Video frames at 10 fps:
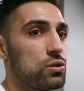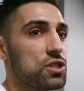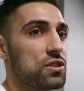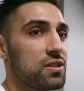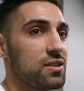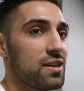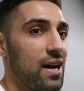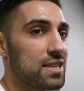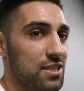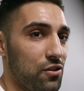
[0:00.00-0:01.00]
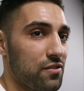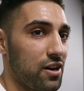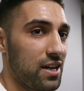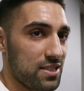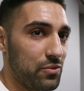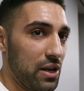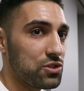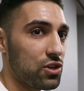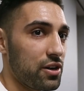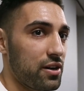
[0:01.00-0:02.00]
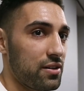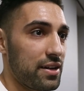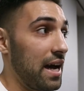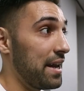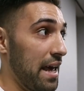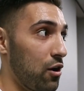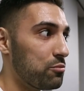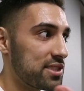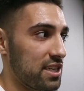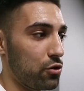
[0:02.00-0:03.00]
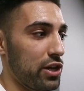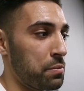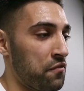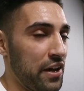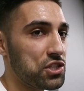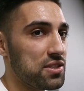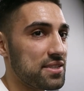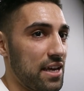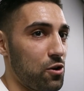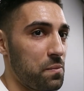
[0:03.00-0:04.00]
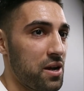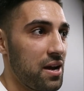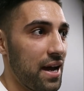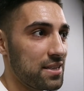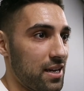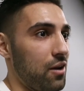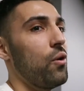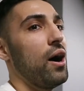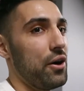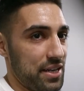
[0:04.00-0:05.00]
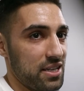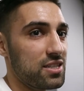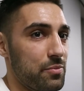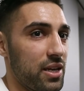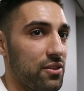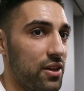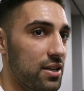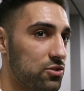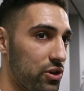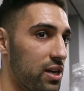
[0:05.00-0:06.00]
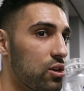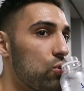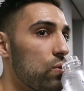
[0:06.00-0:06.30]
coach when I was younger, and now I'm seeing a real professional setup. It's like, wow, I needed to be in this, really.